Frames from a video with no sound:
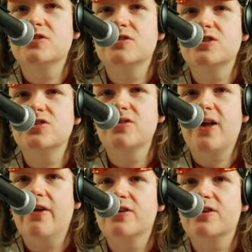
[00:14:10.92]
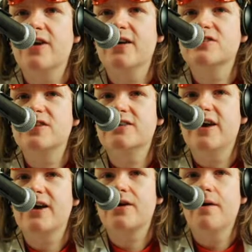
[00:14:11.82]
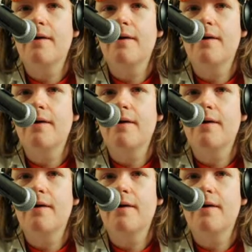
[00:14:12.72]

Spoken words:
additional character cards in their deck.